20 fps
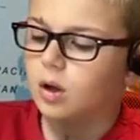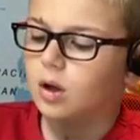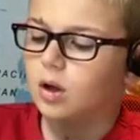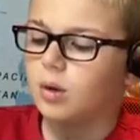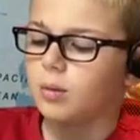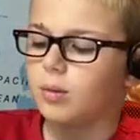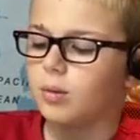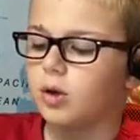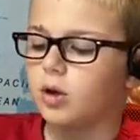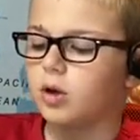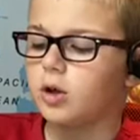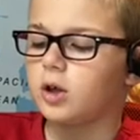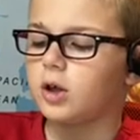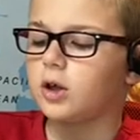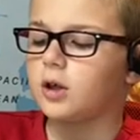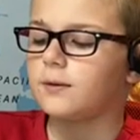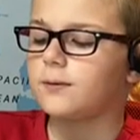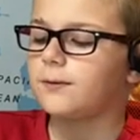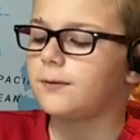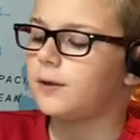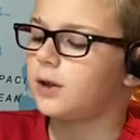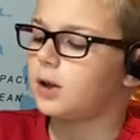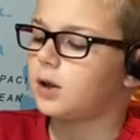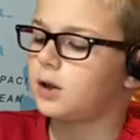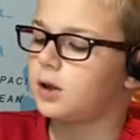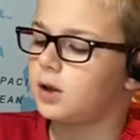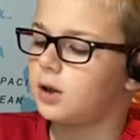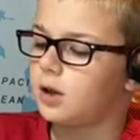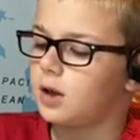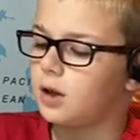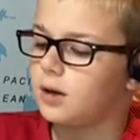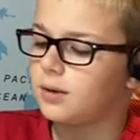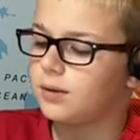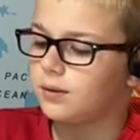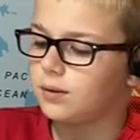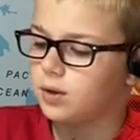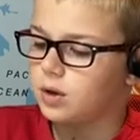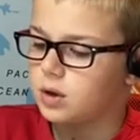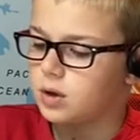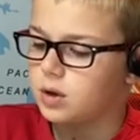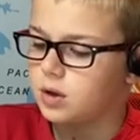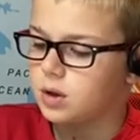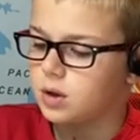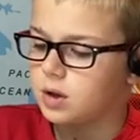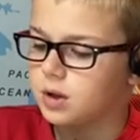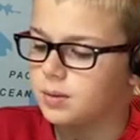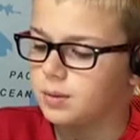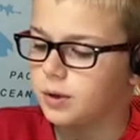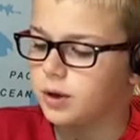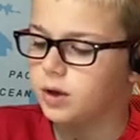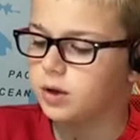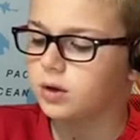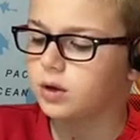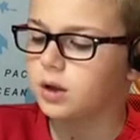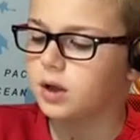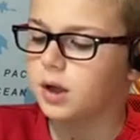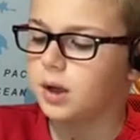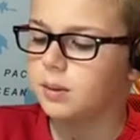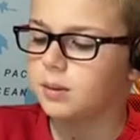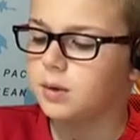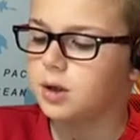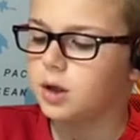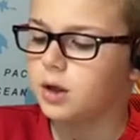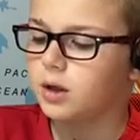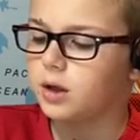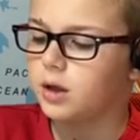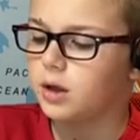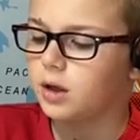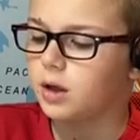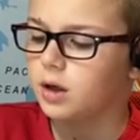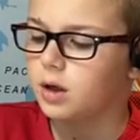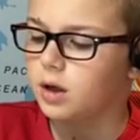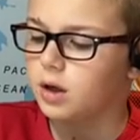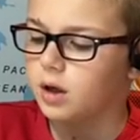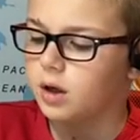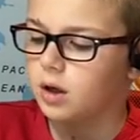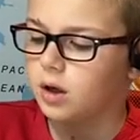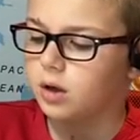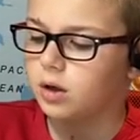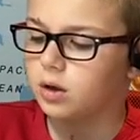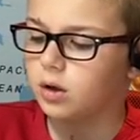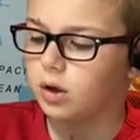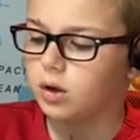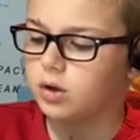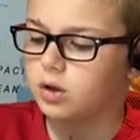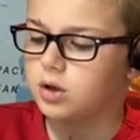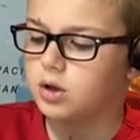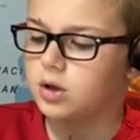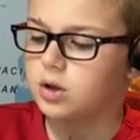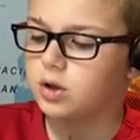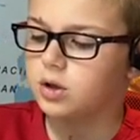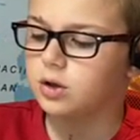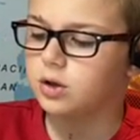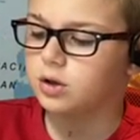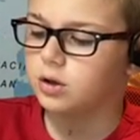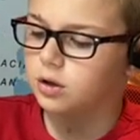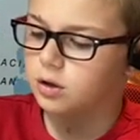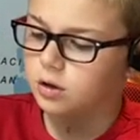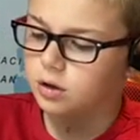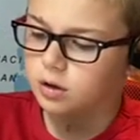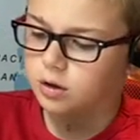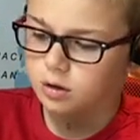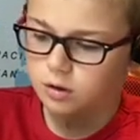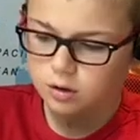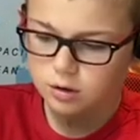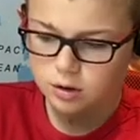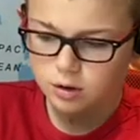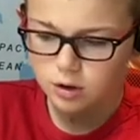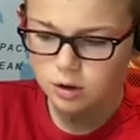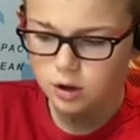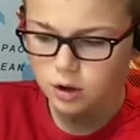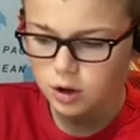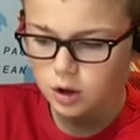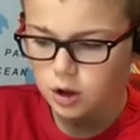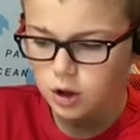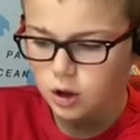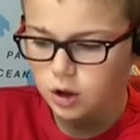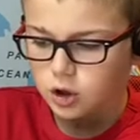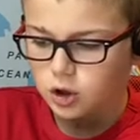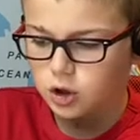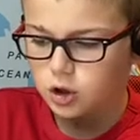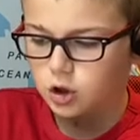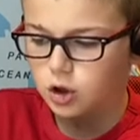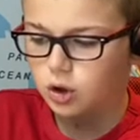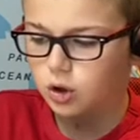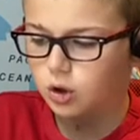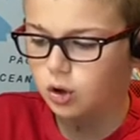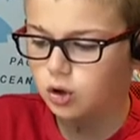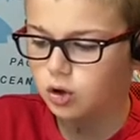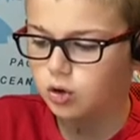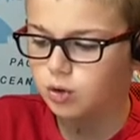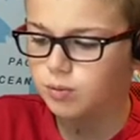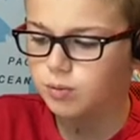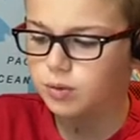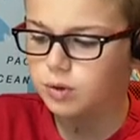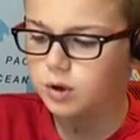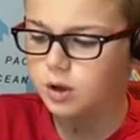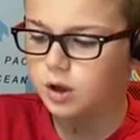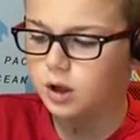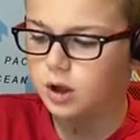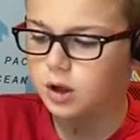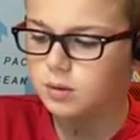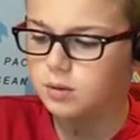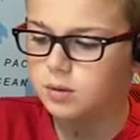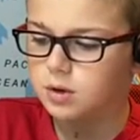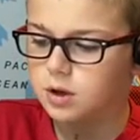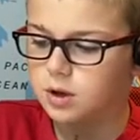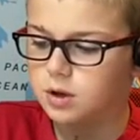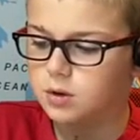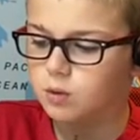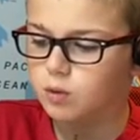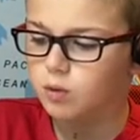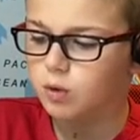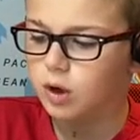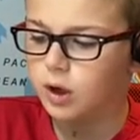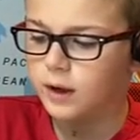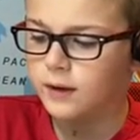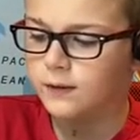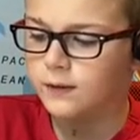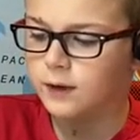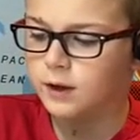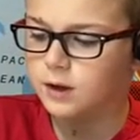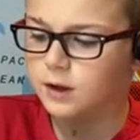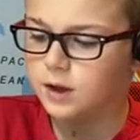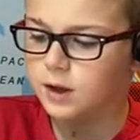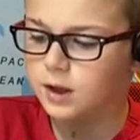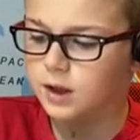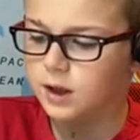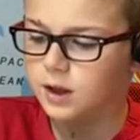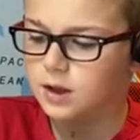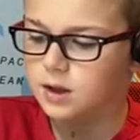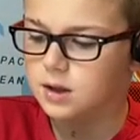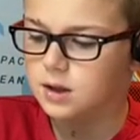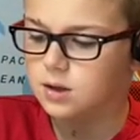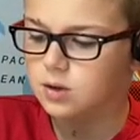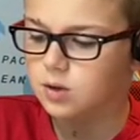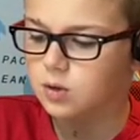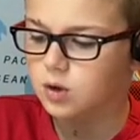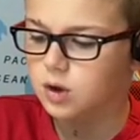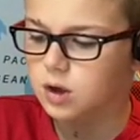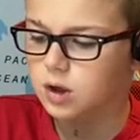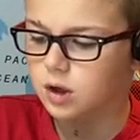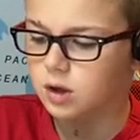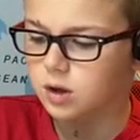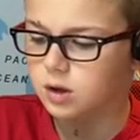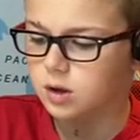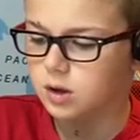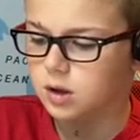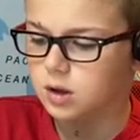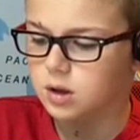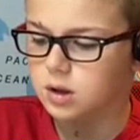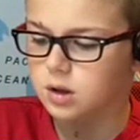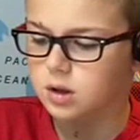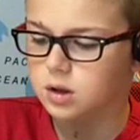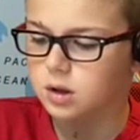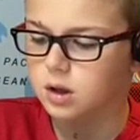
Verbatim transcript: Monet fell in love with his model Camille Doncieux. She also became his wife and they had two sons.